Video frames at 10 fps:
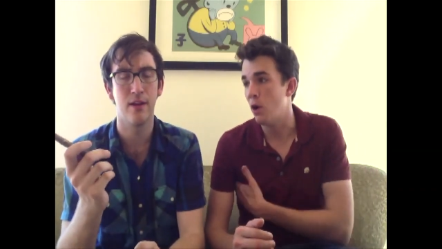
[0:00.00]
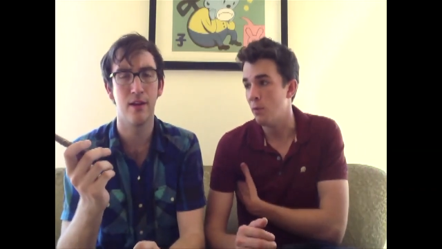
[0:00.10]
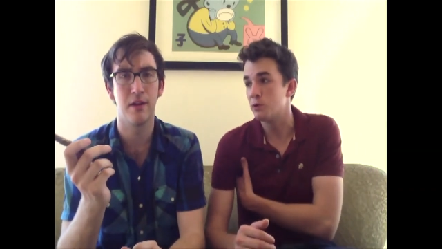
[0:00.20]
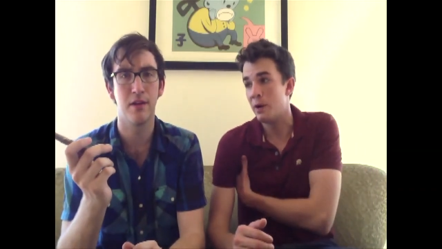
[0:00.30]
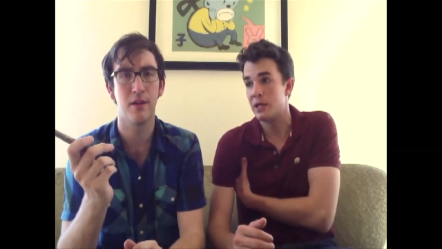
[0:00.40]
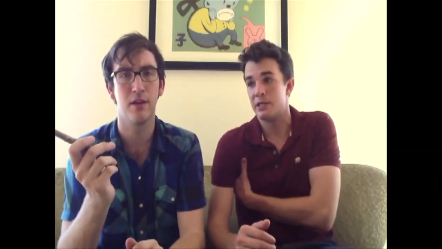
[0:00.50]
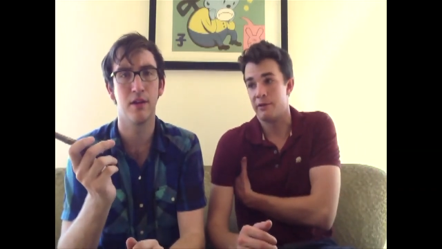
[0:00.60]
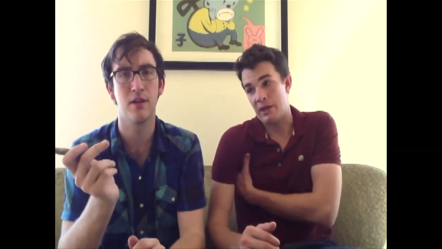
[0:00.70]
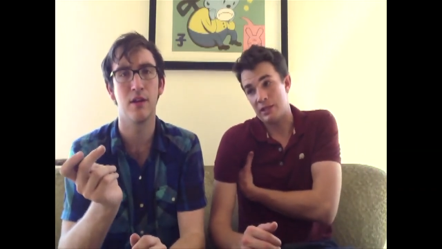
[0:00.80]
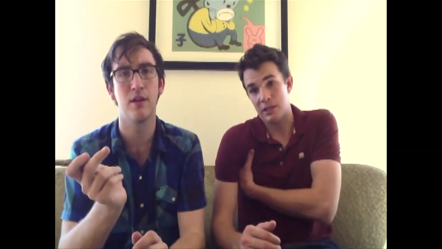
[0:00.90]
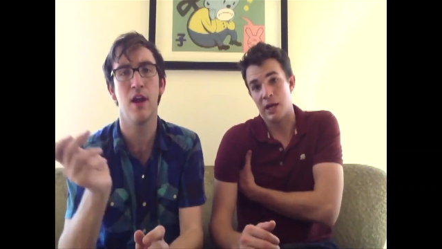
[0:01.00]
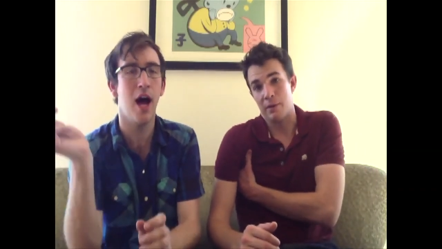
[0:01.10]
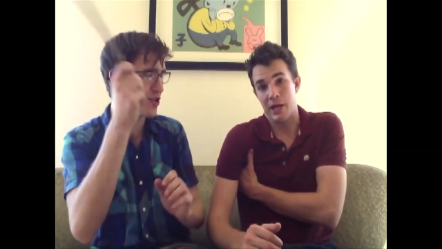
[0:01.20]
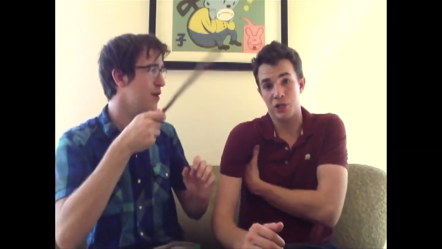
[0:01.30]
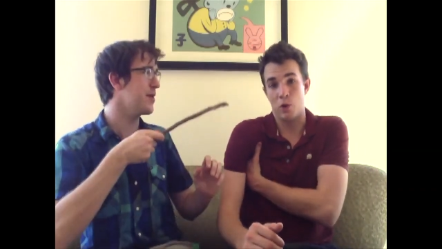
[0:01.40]
Speaker 1: almost positive that's not.
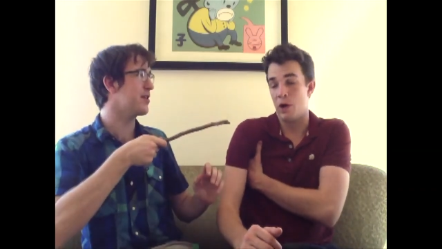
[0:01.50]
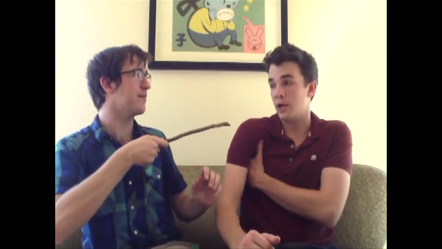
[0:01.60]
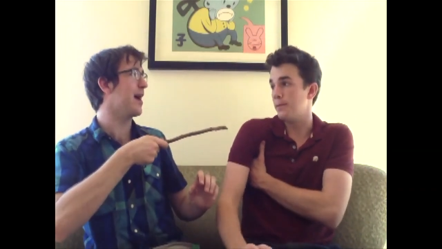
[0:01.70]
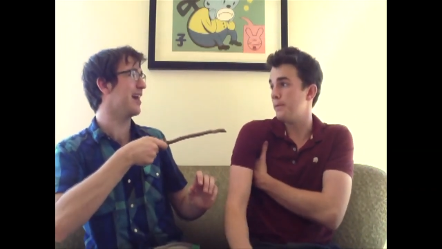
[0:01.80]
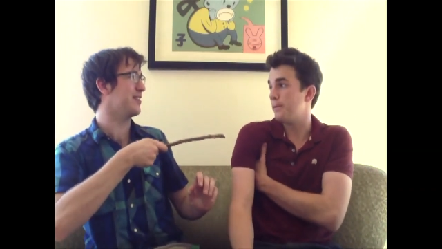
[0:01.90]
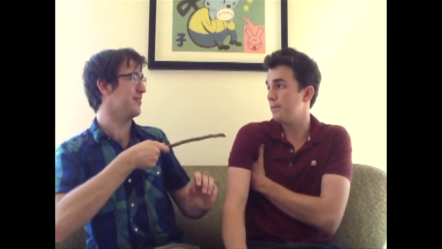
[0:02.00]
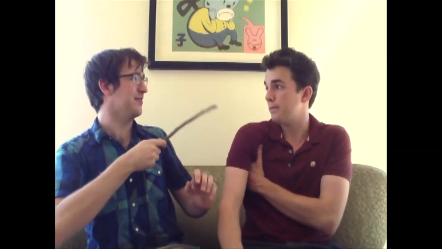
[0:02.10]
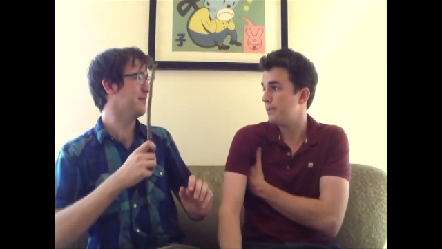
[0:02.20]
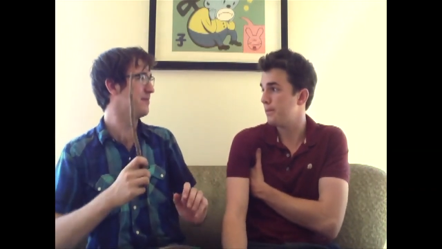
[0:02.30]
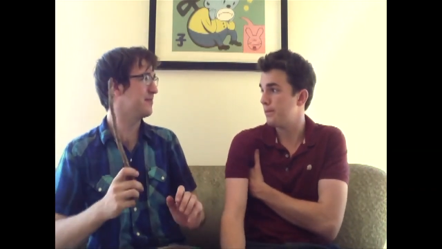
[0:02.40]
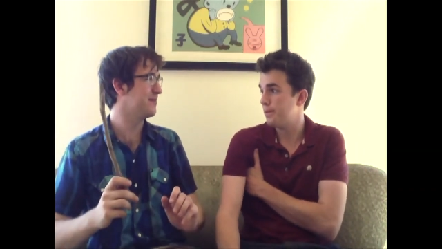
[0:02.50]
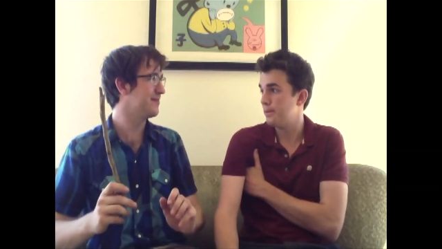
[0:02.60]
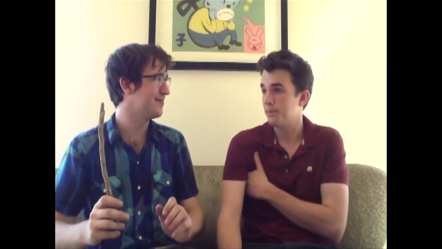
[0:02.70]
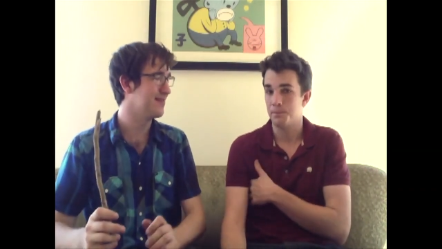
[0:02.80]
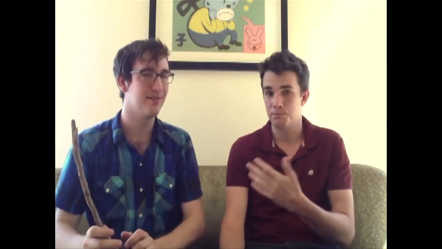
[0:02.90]
I don't want
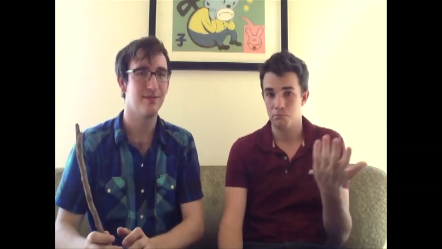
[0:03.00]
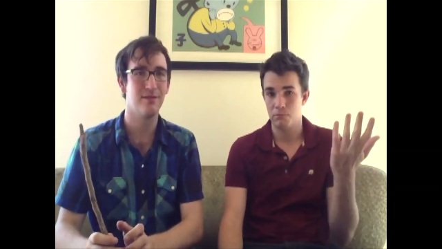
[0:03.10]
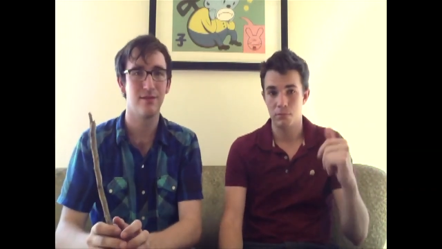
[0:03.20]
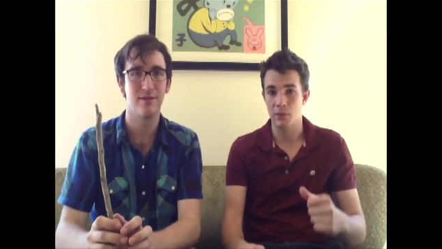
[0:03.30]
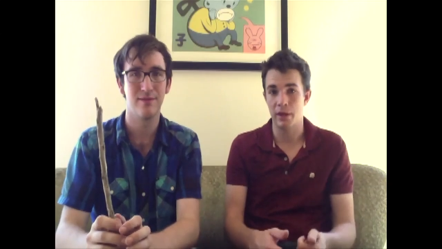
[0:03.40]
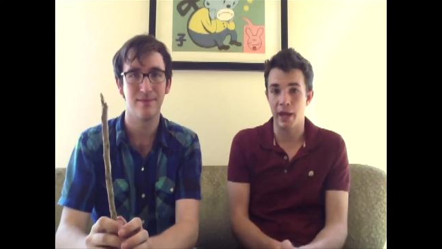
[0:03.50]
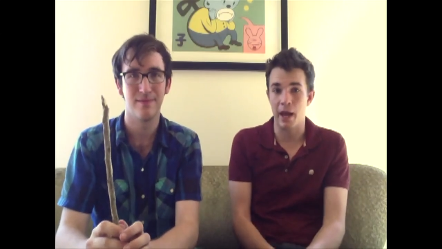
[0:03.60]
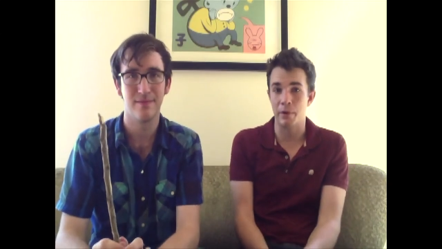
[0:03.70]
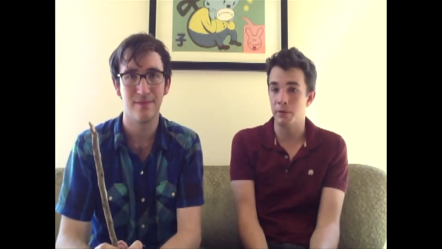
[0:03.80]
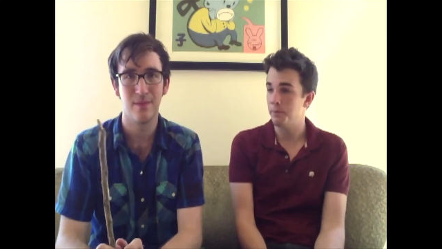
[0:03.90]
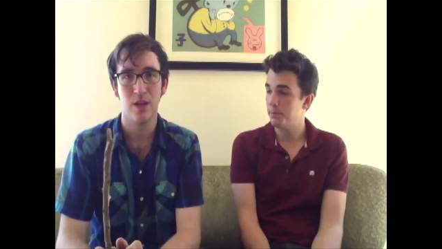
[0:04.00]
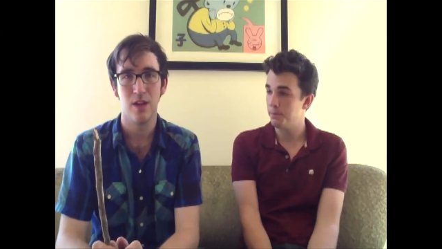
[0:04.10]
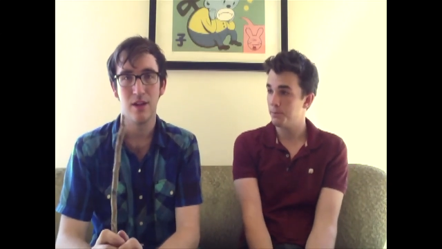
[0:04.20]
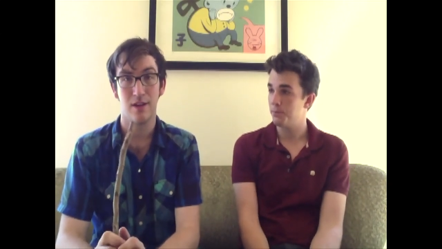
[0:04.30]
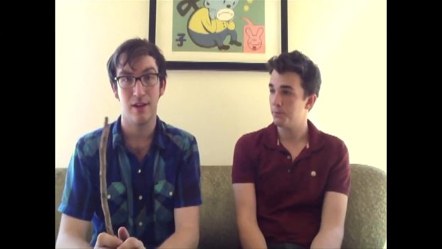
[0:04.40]
Speaker 2: you. Nothing happened.
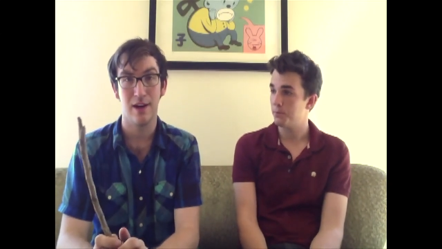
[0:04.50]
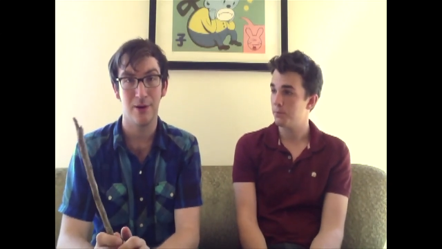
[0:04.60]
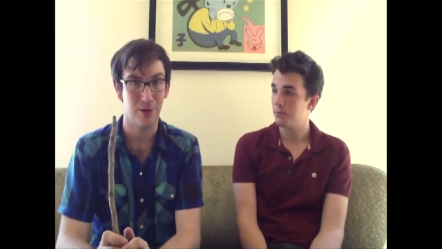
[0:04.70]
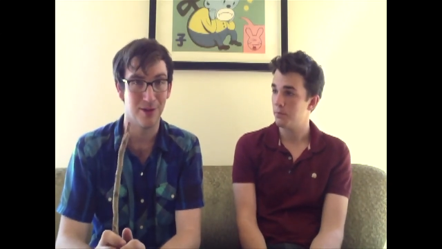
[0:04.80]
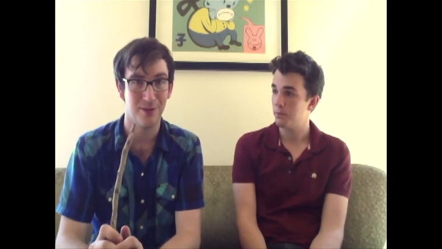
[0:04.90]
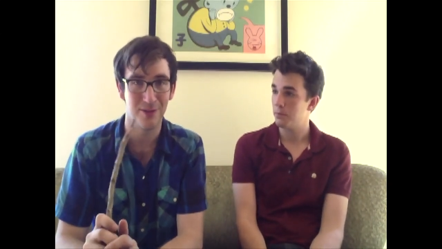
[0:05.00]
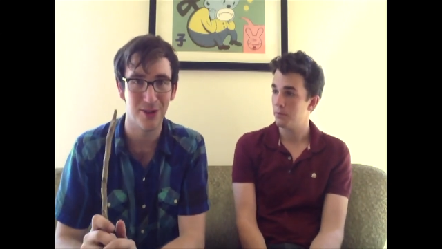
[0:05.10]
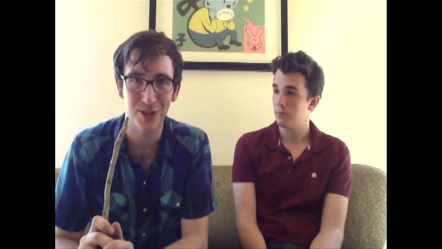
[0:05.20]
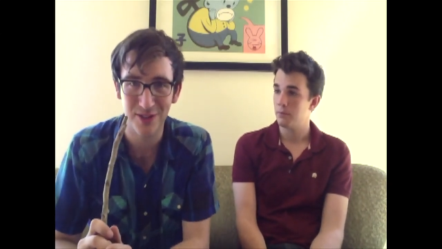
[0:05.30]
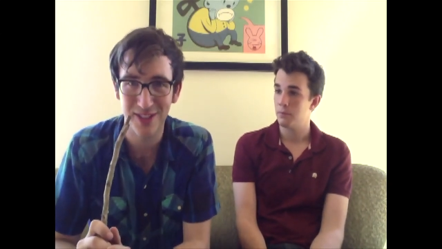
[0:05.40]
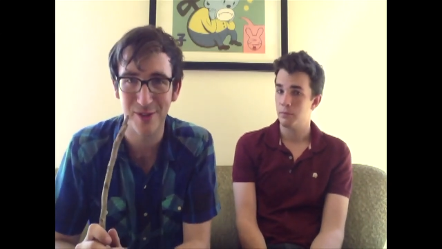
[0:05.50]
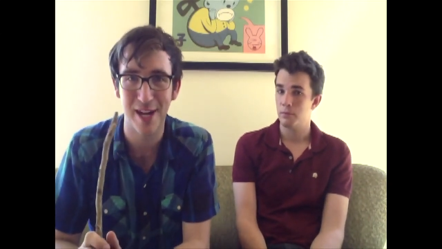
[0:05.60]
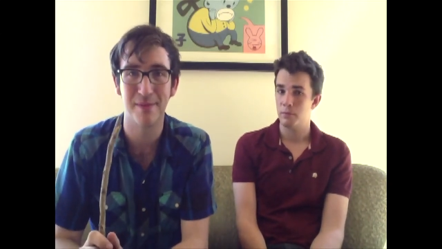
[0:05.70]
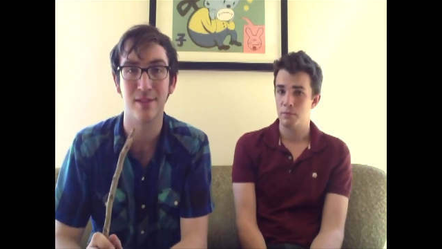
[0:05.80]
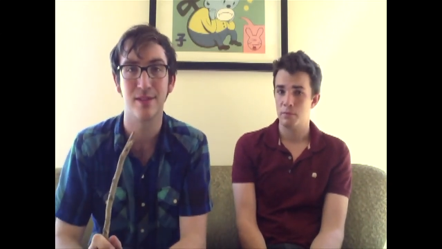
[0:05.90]
Yeah, well, wait, so let's see what
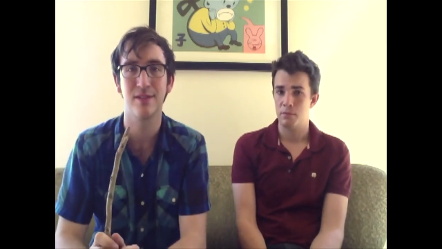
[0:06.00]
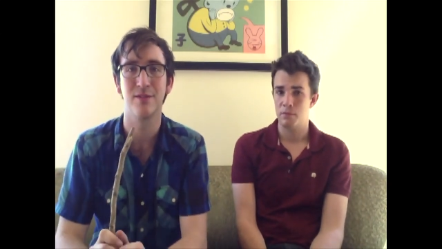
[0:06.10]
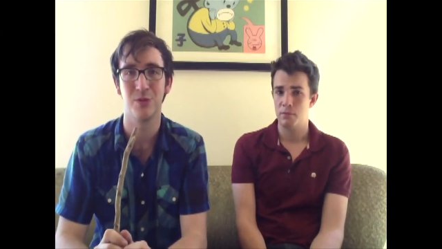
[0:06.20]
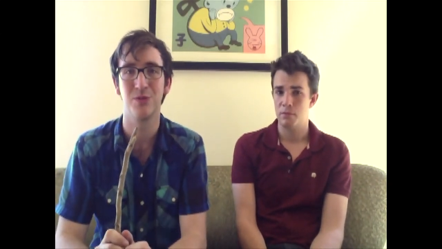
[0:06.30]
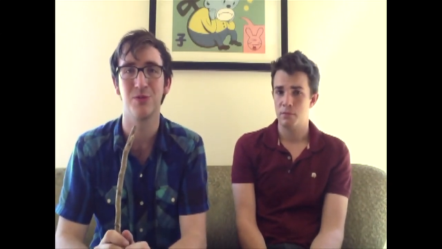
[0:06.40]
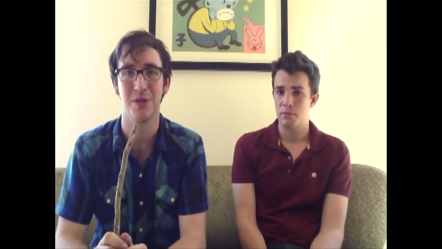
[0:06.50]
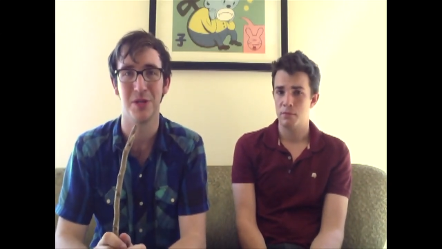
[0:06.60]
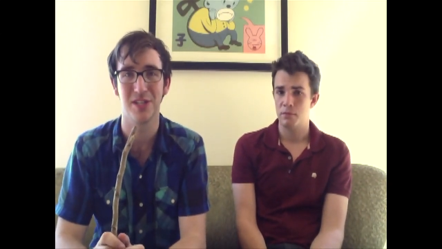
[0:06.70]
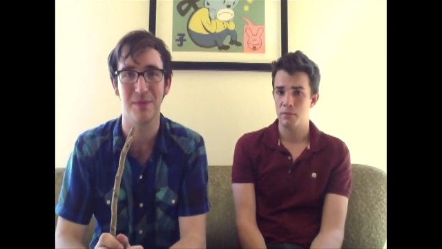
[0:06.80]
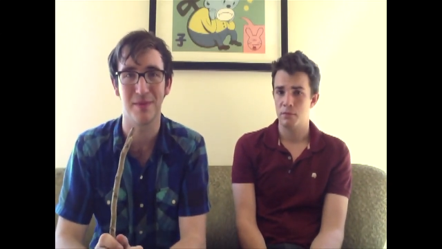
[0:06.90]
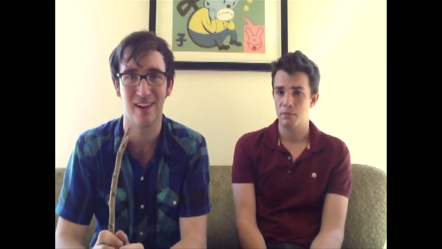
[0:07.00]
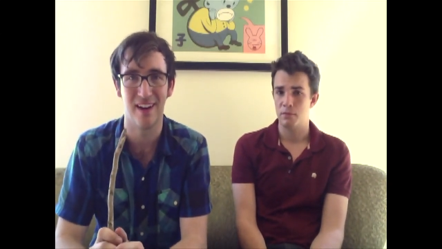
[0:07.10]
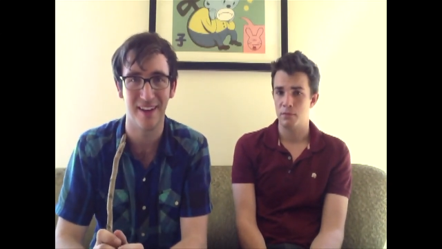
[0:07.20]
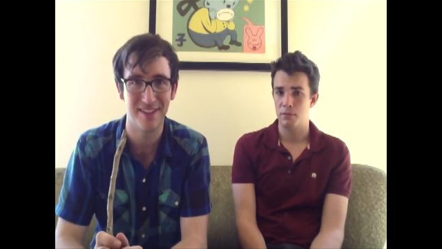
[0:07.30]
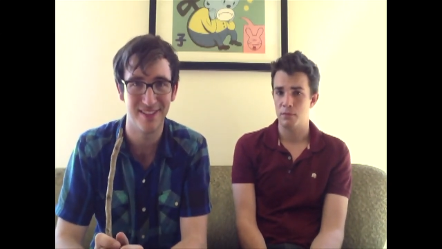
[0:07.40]
happens when you're sleeping
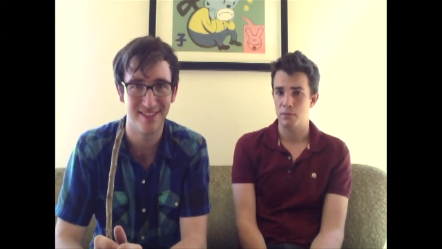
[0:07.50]
tonight.